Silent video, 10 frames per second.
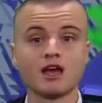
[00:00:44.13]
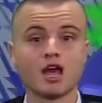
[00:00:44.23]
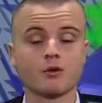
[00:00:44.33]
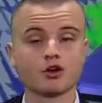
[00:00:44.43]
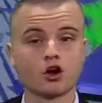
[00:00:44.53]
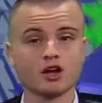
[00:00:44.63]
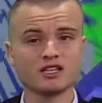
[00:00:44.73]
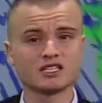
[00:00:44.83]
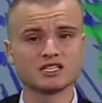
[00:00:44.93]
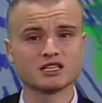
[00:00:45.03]
And we are
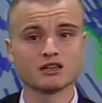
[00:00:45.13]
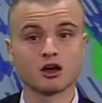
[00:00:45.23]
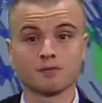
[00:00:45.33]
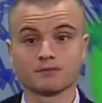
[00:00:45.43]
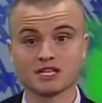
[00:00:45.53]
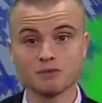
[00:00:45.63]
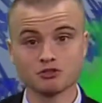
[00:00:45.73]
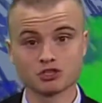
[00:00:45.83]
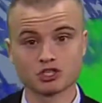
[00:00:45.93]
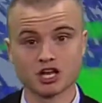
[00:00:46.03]
going to see the
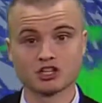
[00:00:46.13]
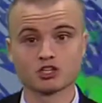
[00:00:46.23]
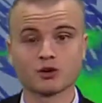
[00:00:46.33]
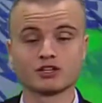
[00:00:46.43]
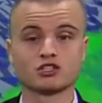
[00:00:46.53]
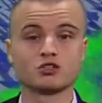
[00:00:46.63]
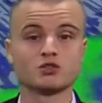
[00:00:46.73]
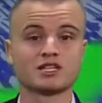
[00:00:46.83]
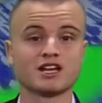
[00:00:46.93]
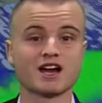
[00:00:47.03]
temperature change going into
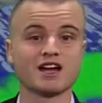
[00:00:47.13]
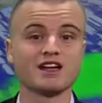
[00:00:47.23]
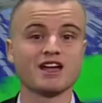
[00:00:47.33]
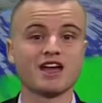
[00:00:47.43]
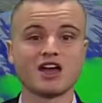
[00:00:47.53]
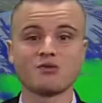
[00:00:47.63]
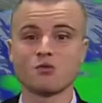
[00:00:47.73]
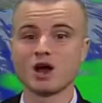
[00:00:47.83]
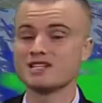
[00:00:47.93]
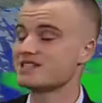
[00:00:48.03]
Tuesday night
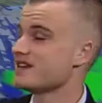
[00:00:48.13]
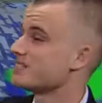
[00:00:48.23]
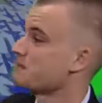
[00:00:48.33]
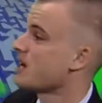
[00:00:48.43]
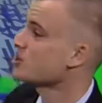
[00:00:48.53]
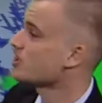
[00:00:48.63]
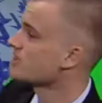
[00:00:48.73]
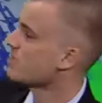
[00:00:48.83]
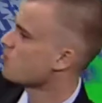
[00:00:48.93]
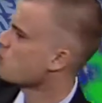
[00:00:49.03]
and Wednesday, especially as that